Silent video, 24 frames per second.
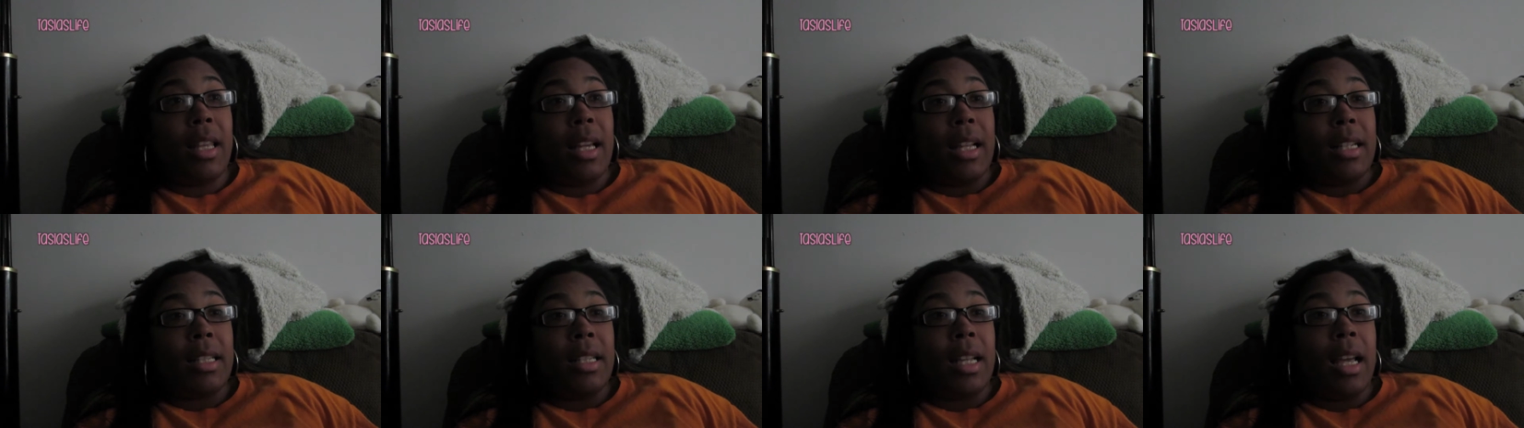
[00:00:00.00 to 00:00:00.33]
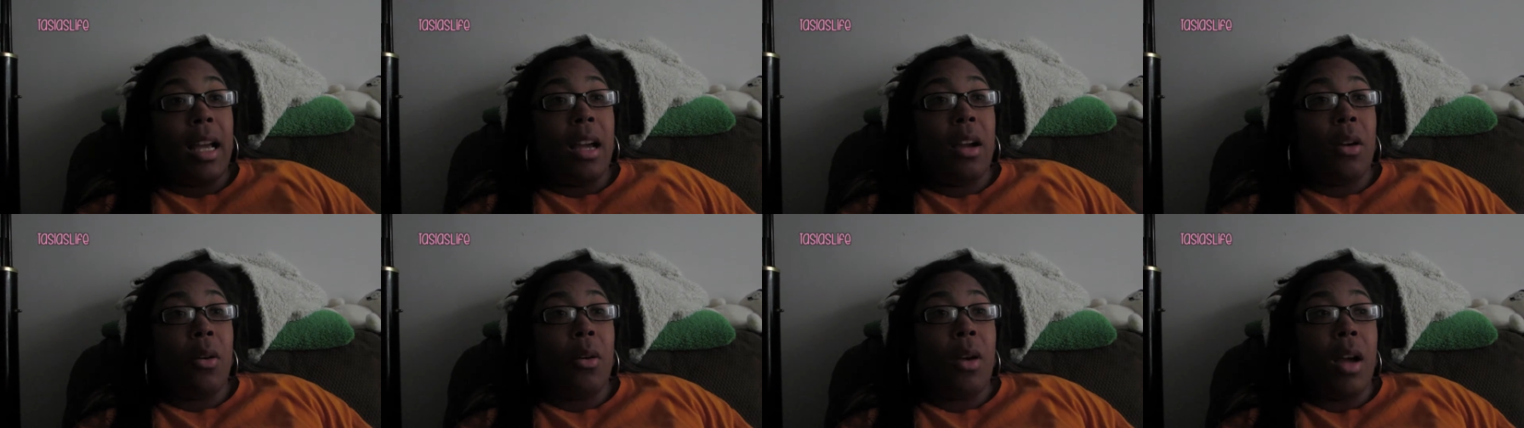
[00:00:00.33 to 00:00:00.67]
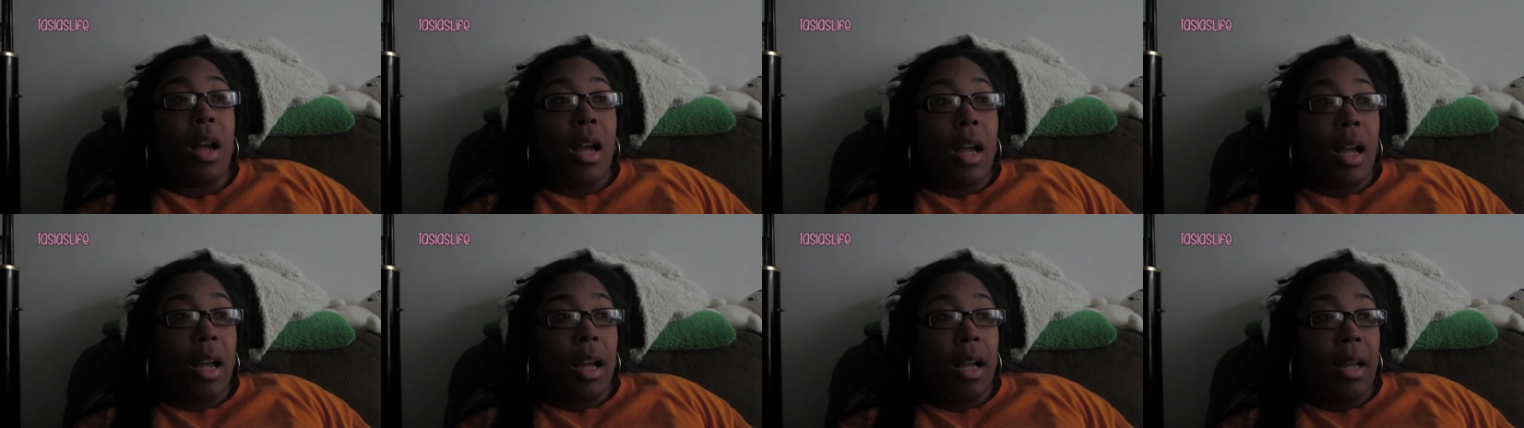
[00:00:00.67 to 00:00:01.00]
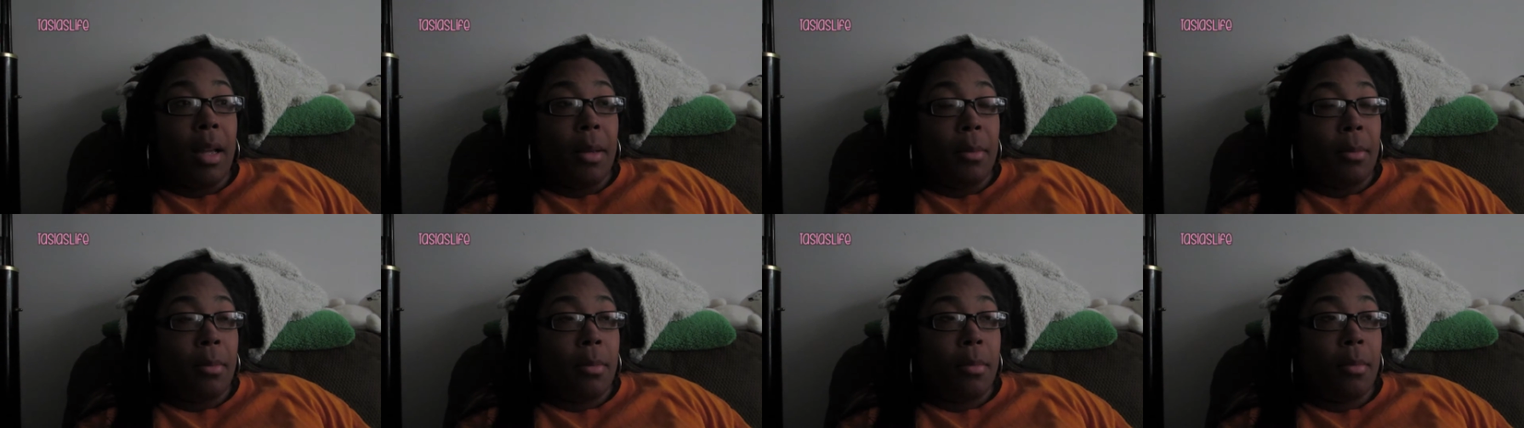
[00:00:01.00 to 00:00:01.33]
That's how
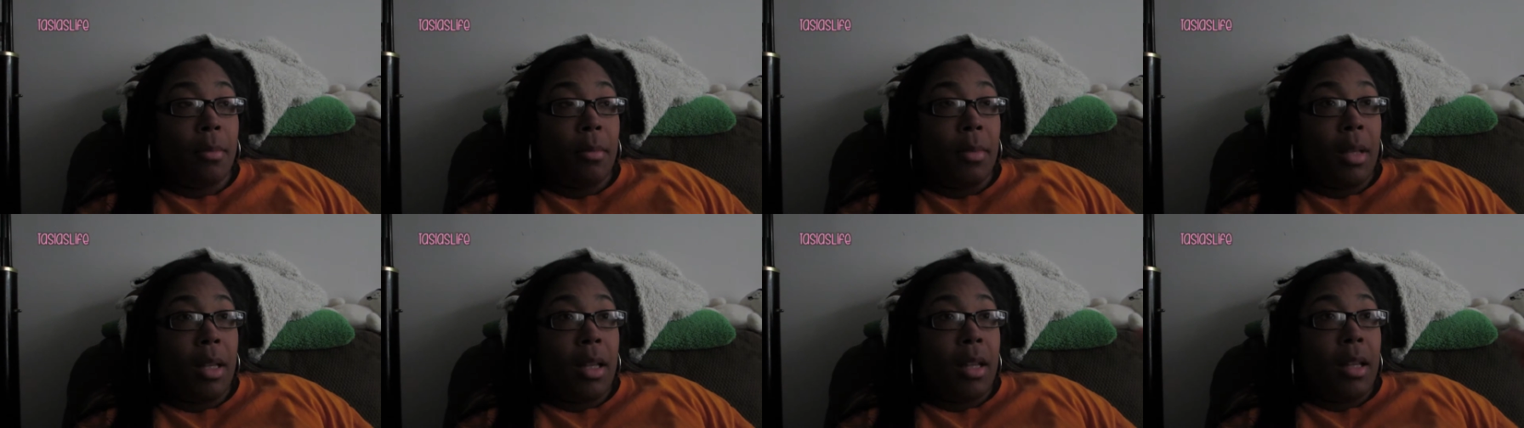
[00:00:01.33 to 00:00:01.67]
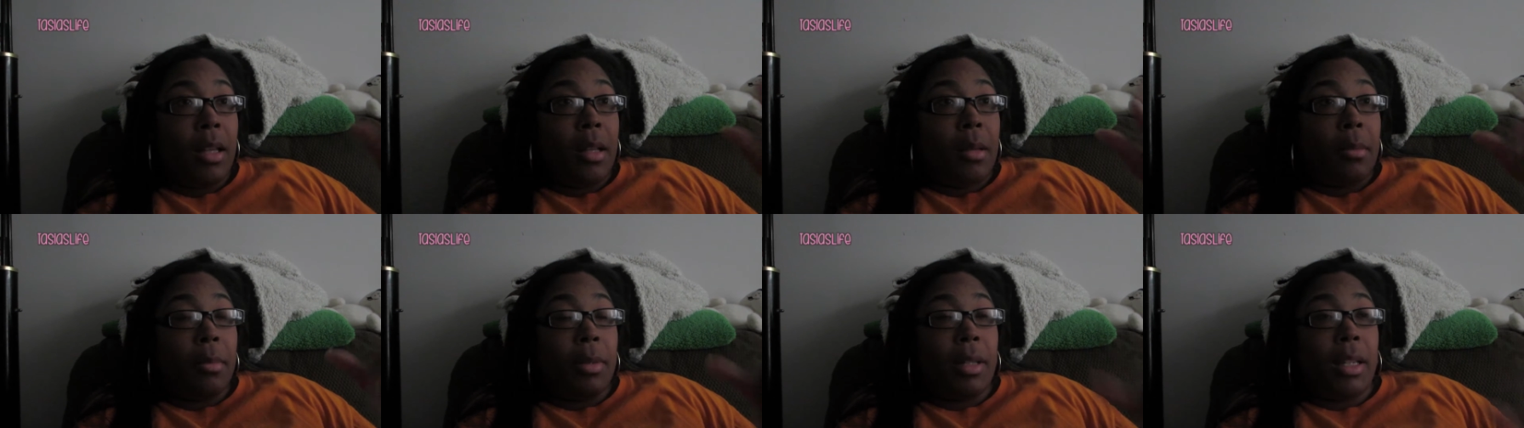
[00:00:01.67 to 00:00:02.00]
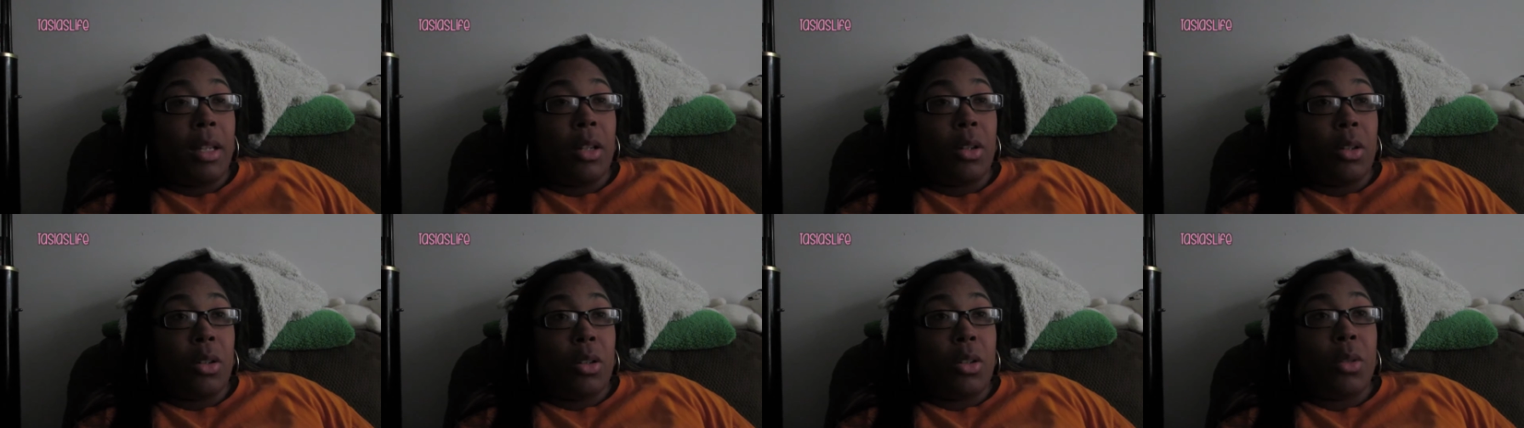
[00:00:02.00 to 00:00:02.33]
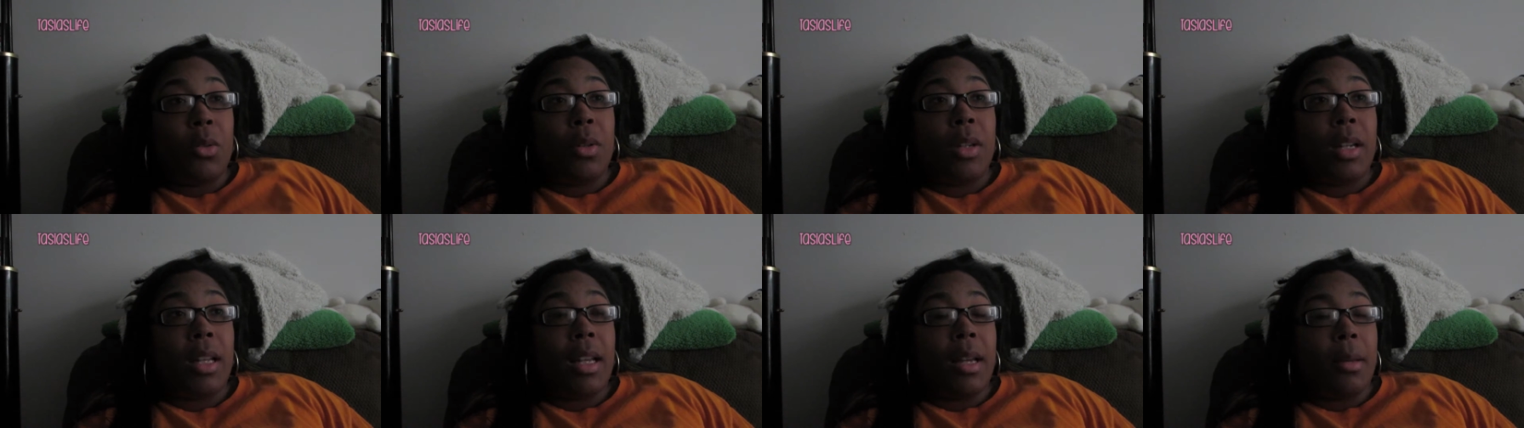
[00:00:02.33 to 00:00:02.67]
I'm planning on
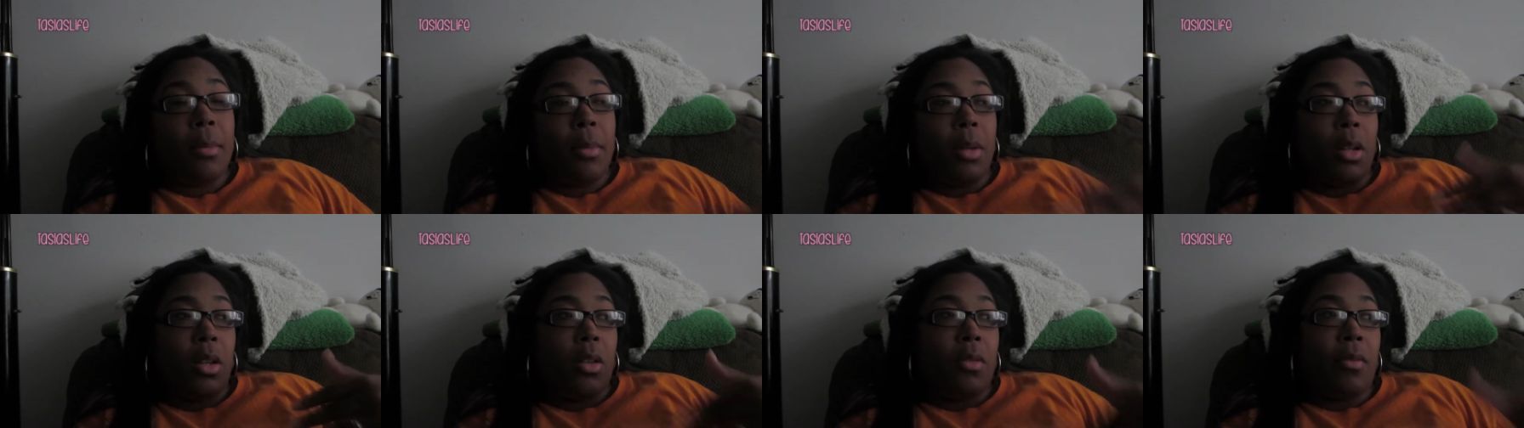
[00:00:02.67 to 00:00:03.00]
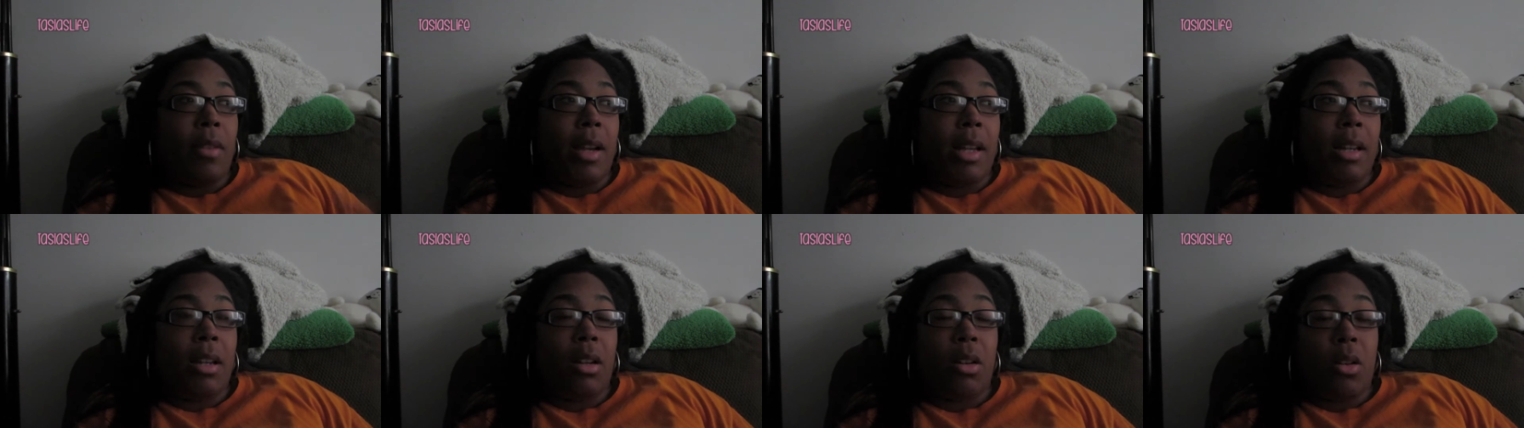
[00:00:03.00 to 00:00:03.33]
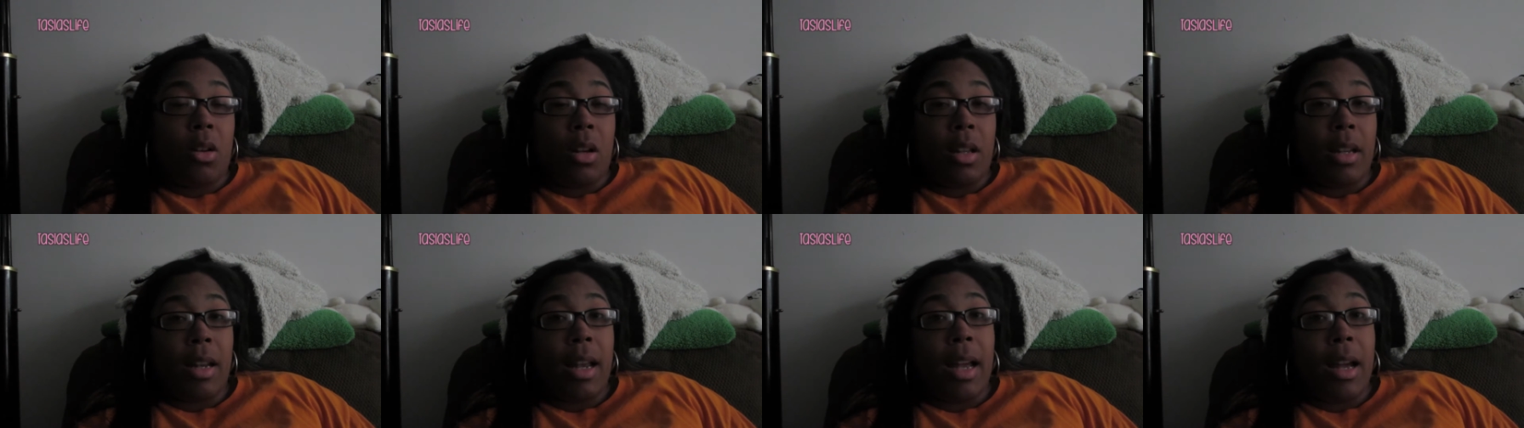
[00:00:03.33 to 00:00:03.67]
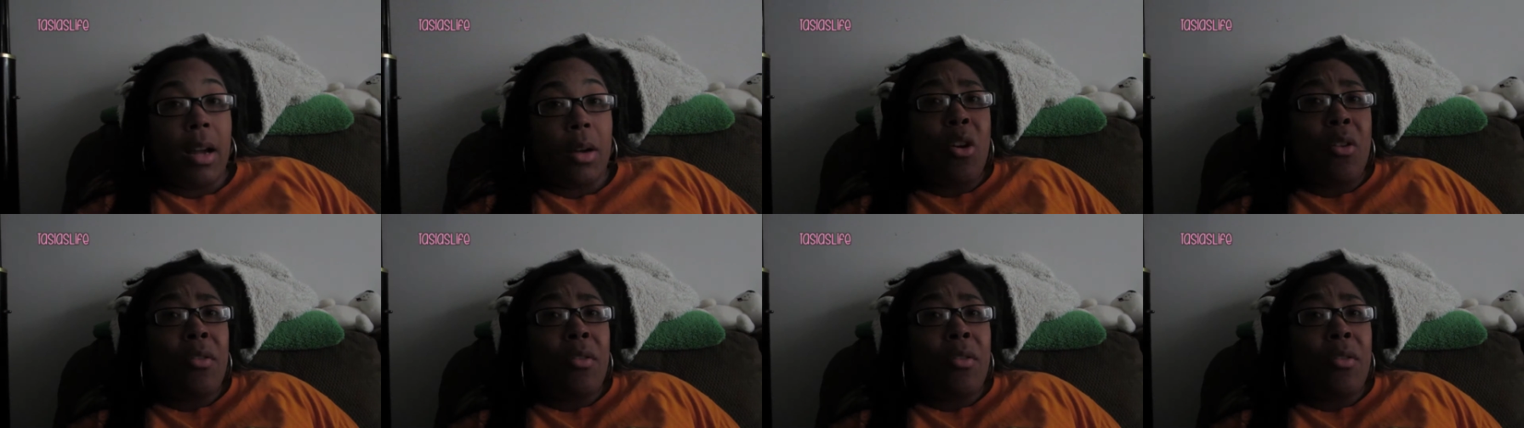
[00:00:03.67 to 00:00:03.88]
doing it. I'm going to write it all out.